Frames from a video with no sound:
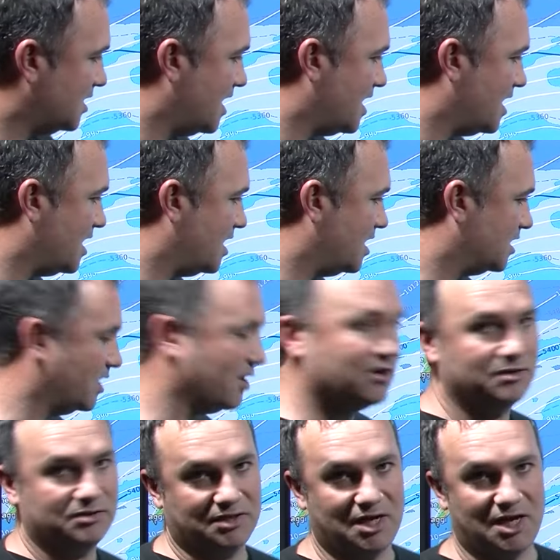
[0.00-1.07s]
are
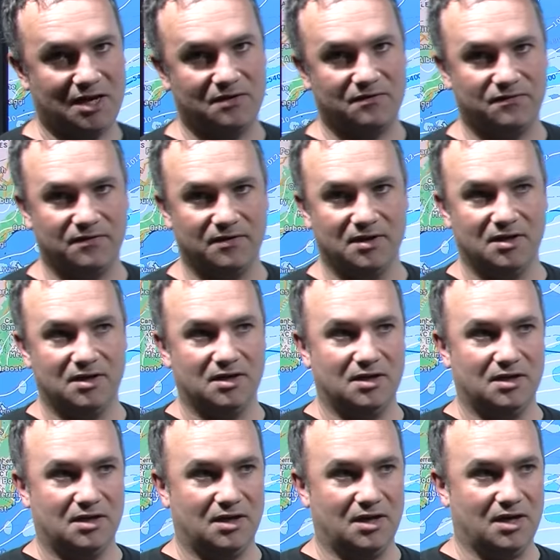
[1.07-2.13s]
going to have
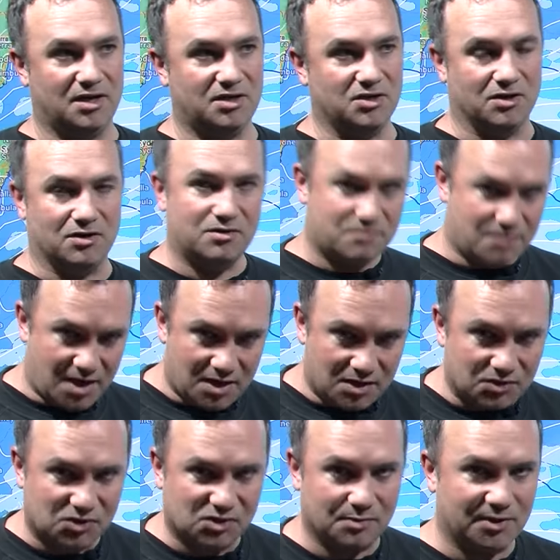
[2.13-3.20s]
you know, that
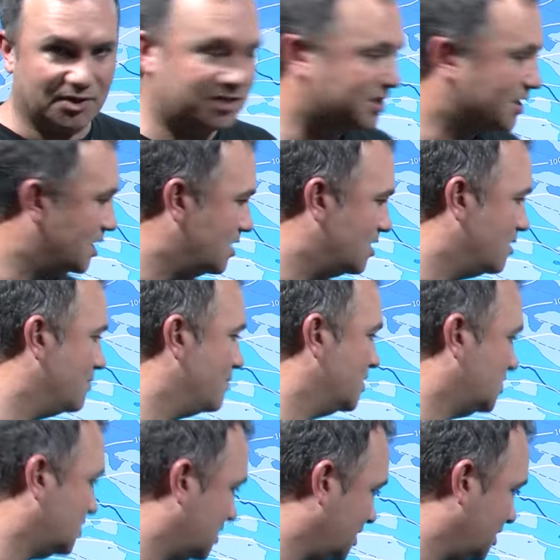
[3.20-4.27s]
instability in them
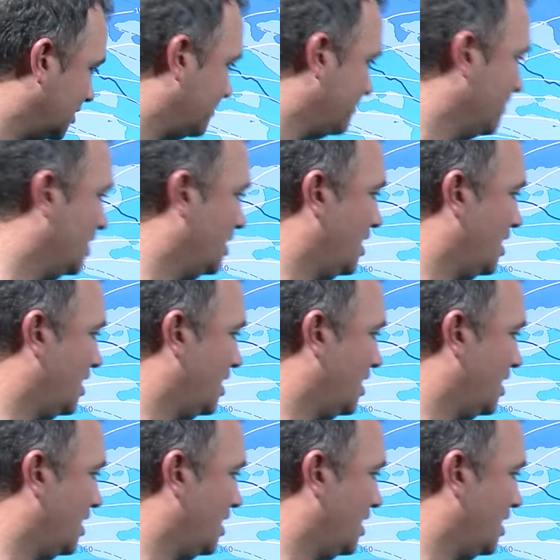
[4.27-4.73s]
still.